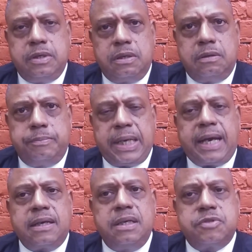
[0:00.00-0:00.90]
you know, but I
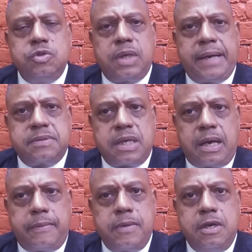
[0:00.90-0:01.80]
got to live two
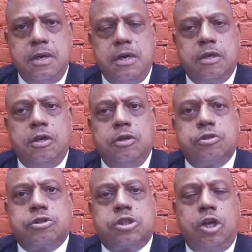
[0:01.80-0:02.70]
lifetimes.
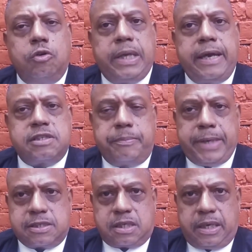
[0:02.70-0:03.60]
The slow lane is the
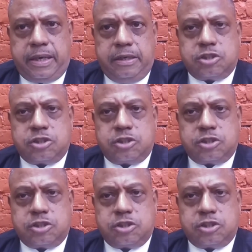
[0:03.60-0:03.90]
best lane.